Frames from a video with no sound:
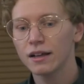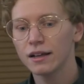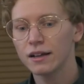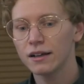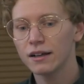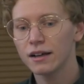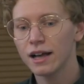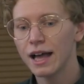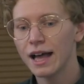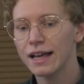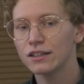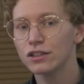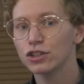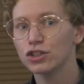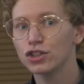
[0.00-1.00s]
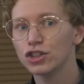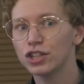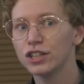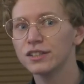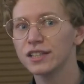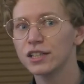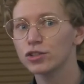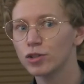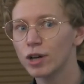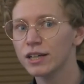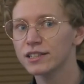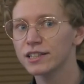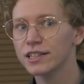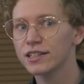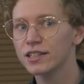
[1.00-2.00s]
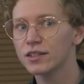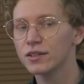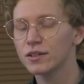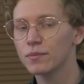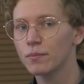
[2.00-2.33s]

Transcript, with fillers: Uh, and she is attracted